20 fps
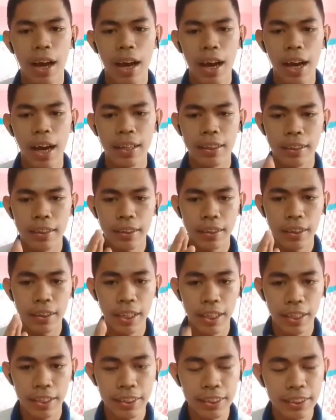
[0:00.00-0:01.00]
at
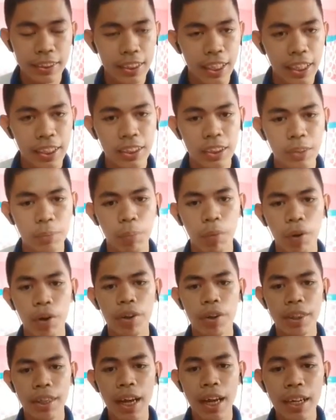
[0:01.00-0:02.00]
a distance
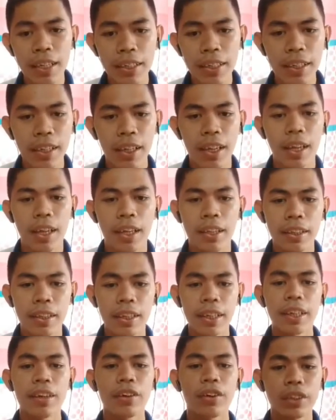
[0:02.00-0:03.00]
more than
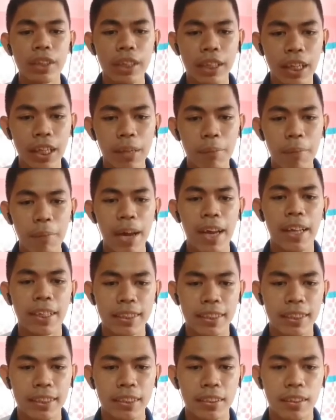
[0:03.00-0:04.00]
3 nautical
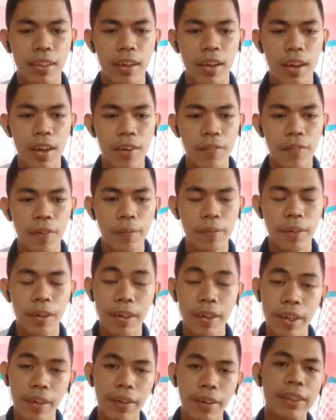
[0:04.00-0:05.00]
miles from the
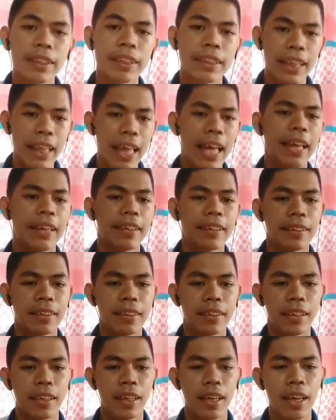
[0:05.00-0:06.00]
nearest land.
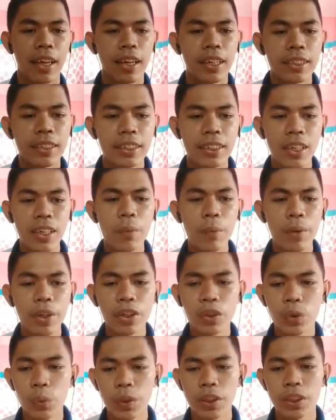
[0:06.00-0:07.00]

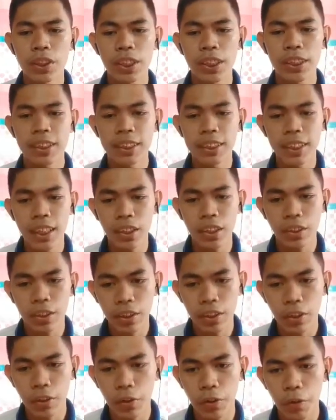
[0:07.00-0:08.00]
Sewage which is not
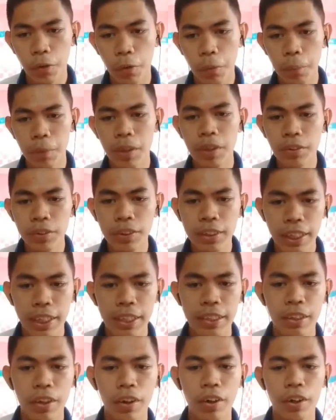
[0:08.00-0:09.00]

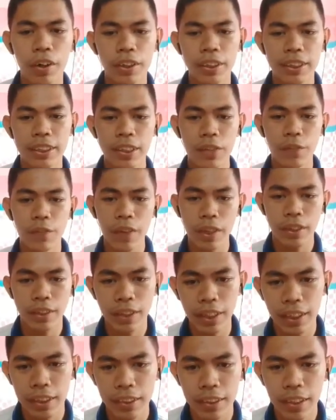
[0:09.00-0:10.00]
comminuted or
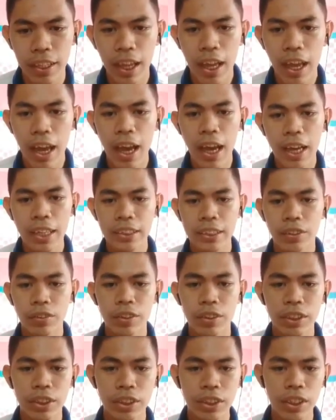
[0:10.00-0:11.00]
disinfected has to
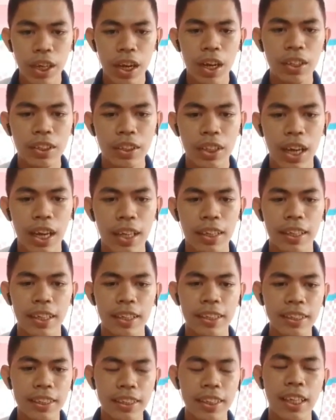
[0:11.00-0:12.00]
discharge at a
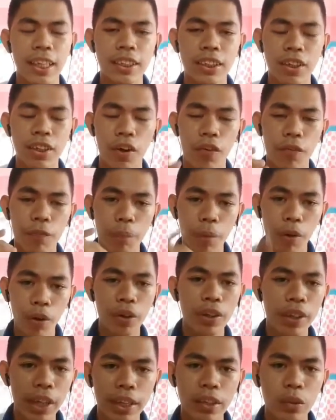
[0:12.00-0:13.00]
distance of
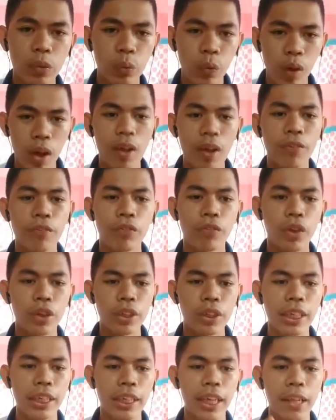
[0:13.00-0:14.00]
more than 12
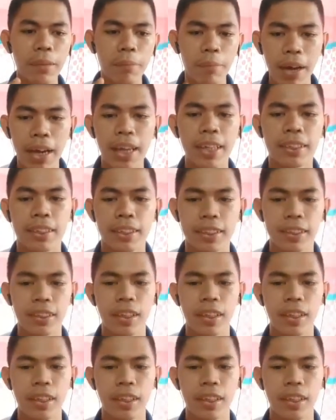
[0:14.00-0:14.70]
nautical miles